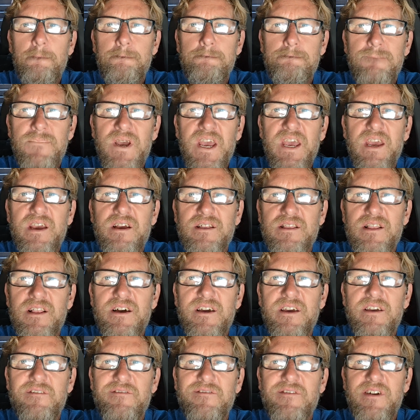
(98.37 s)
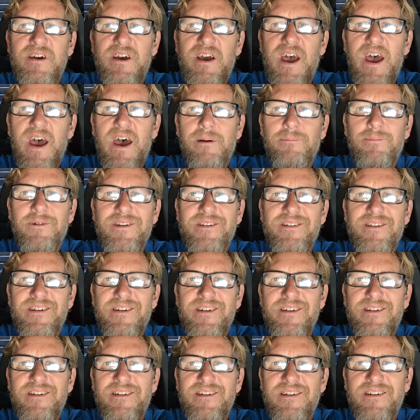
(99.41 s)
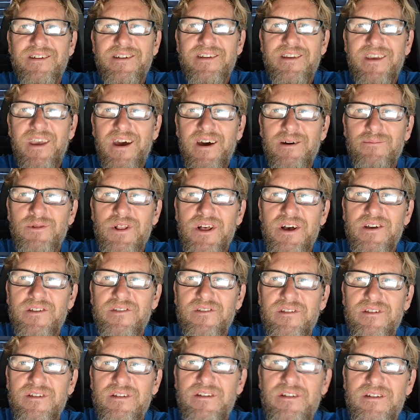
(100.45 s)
make life happen. God bless.